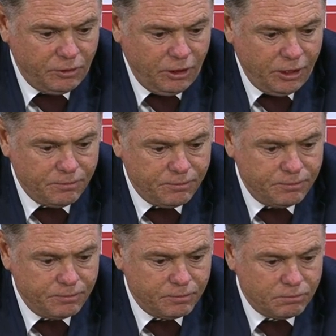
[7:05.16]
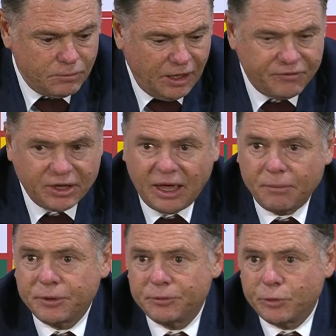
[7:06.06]
have a
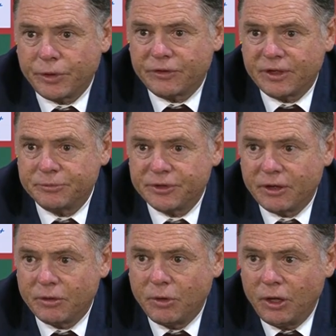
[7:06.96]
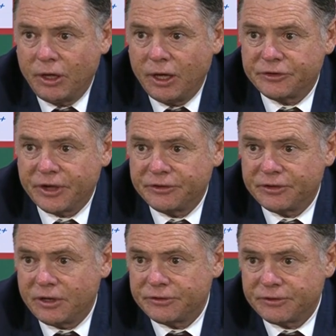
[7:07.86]
gap between the teams that are chasing us.